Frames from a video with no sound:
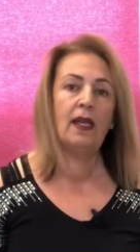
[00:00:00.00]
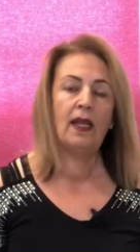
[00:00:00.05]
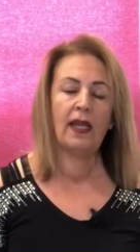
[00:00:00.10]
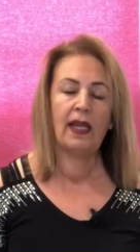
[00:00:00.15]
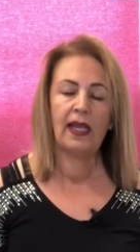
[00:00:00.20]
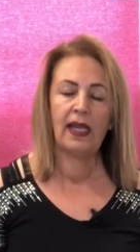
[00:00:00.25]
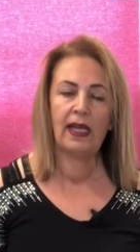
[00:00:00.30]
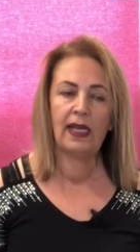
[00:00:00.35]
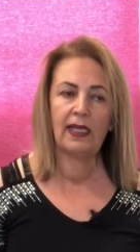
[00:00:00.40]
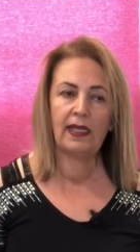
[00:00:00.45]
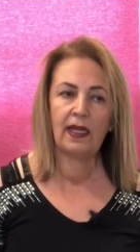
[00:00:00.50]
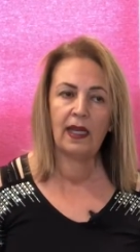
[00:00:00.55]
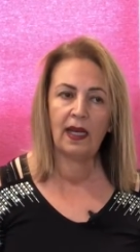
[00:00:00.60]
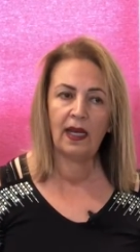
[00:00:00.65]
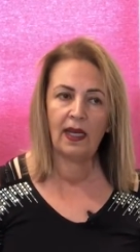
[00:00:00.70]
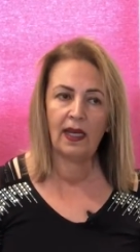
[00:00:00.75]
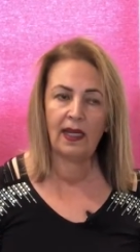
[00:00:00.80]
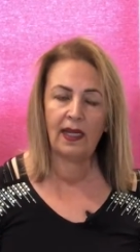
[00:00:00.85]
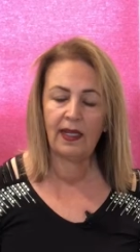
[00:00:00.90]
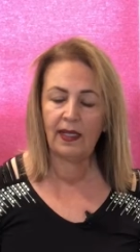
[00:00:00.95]
And
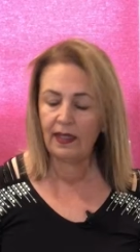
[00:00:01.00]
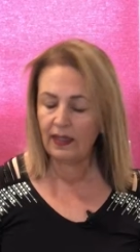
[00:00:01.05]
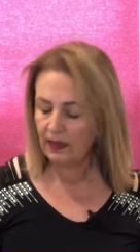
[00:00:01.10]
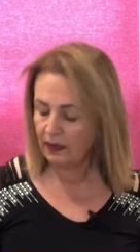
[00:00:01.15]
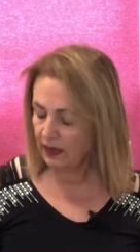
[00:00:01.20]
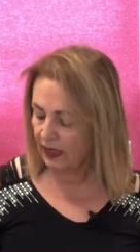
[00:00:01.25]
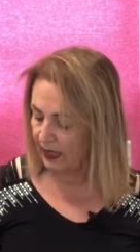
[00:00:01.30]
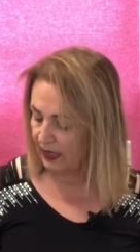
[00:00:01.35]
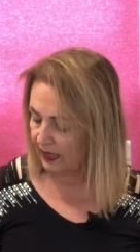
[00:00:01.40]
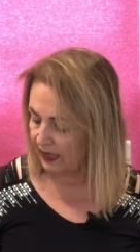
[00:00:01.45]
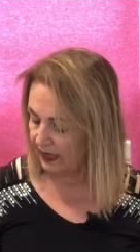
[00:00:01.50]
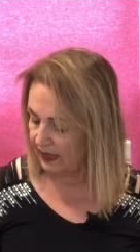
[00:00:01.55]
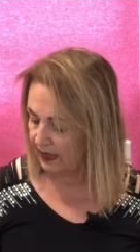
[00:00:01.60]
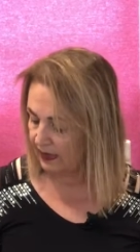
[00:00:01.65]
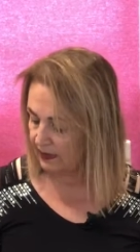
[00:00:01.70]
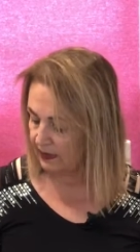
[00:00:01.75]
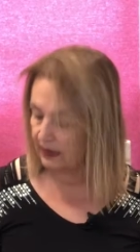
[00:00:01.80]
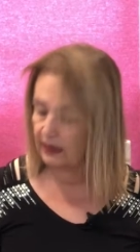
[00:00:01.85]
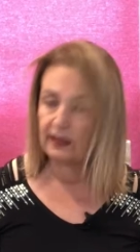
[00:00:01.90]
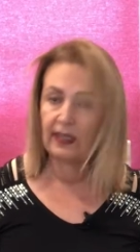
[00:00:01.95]
I
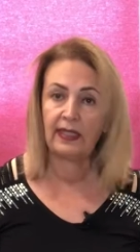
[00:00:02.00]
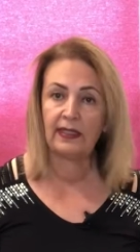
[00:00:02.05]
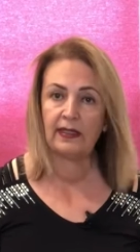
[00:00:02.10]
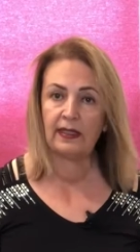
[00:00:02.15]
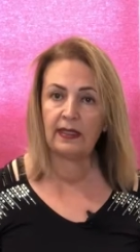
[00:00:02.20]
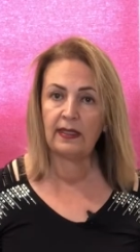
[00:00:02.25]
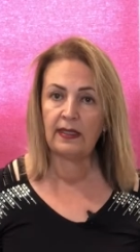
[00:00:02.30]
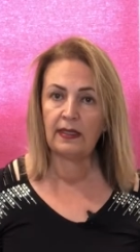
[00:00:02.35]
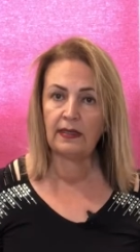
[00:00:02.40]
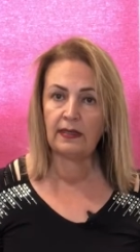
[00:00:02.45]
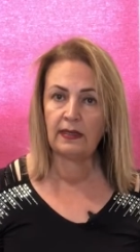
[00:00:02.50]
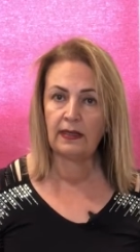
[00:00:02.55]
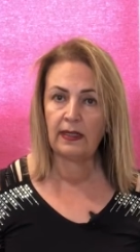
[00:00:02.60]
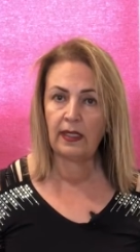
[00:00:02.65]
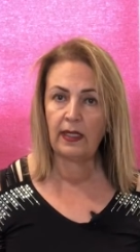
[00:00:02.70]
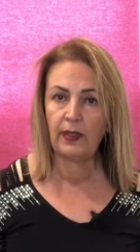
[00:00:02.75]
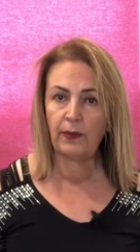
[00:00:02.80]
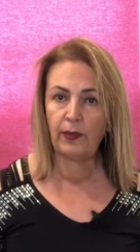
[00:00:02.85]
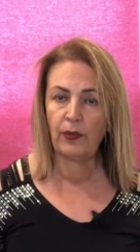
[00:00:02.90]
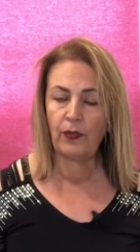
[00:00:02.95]
add, because I did this the
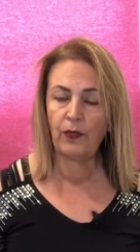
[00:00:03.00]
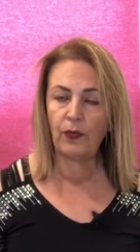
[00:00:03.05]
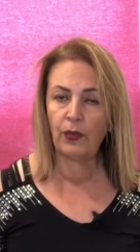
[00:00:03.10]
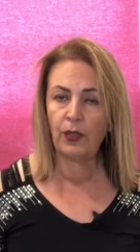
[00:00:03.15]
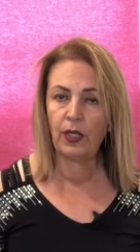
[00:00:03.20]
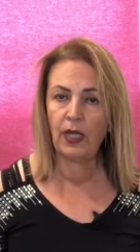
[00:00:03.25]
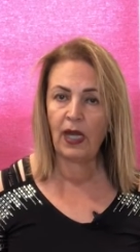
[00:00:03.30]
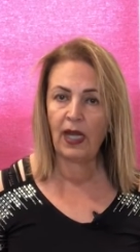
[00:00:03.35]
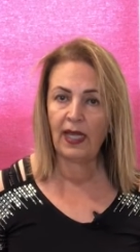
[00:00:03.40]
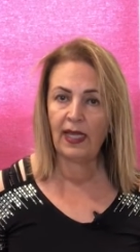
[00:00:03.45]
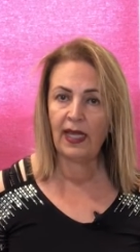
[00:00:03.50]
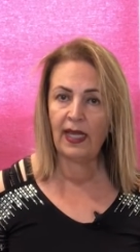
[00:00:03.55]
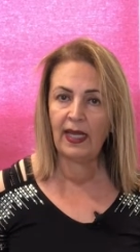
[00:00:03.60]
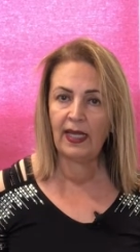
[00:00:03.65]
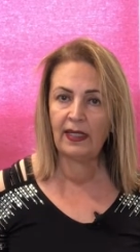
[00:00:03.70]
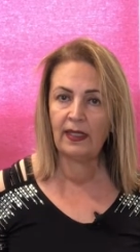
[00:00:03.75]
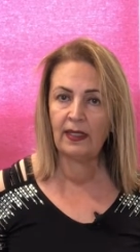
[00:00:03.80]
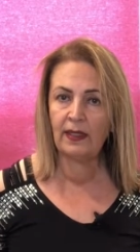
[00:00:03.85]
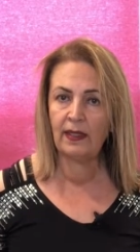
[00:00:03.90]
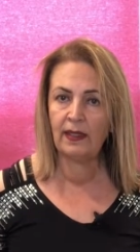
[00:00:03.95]
day before, I
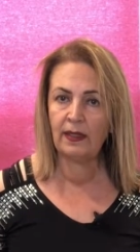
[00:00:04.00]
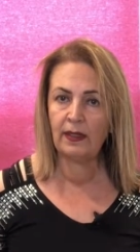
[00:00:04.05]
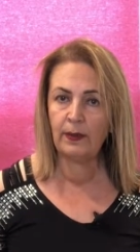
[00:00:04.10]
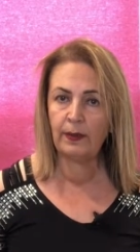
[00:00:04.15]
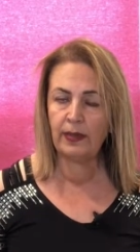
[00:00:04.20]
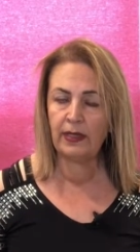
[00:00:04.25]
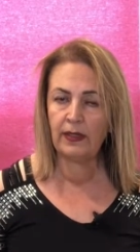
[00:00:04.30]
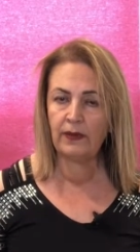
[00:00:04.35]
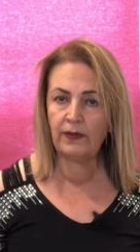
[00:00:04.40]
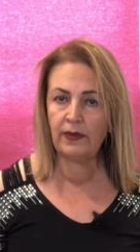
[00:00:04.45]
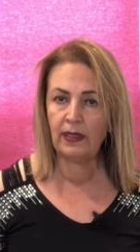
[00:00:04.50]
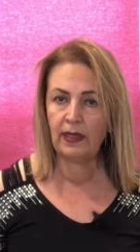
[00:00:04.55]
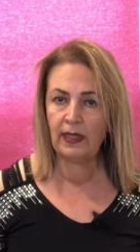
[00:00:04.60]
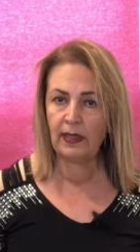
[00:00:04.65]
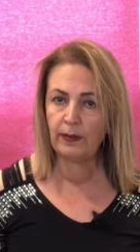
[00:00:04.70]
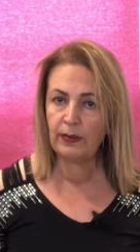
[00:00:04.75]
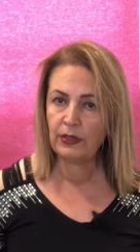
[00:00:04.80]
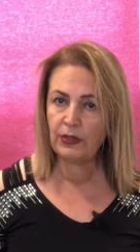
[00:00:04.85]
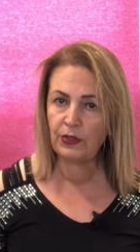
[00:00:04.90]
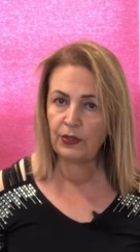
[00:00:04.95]
add a little bit of
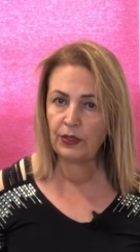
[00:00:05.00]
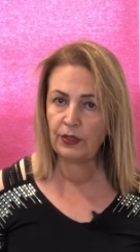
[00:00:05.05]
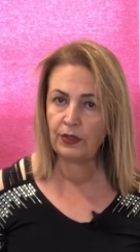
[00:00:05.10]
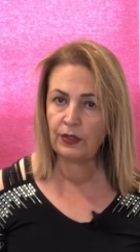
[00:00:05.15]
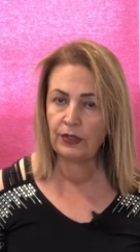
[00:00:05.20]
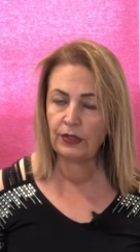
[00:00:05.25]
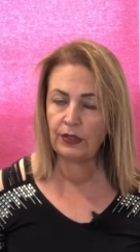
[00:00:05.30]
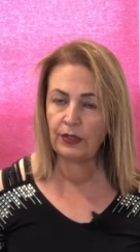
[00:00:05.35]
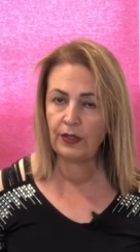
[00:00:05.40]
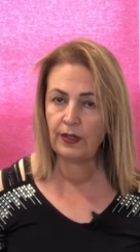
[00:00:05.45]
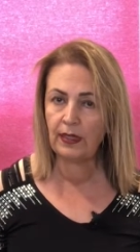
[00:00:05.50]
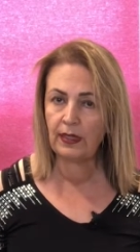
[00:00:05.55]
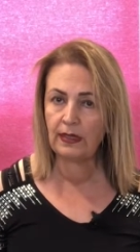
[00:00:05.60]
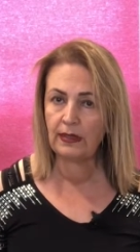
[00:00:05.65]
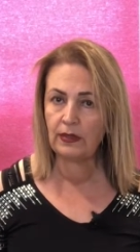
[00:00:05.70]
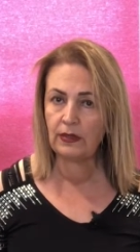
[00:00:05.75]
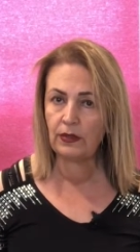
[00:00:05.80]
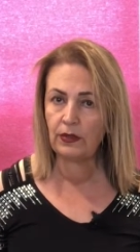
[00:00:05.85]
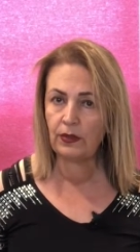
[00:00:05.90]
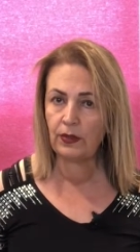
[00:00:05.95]
lemon juice to
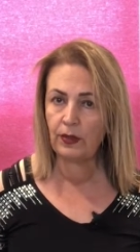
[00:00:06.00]
the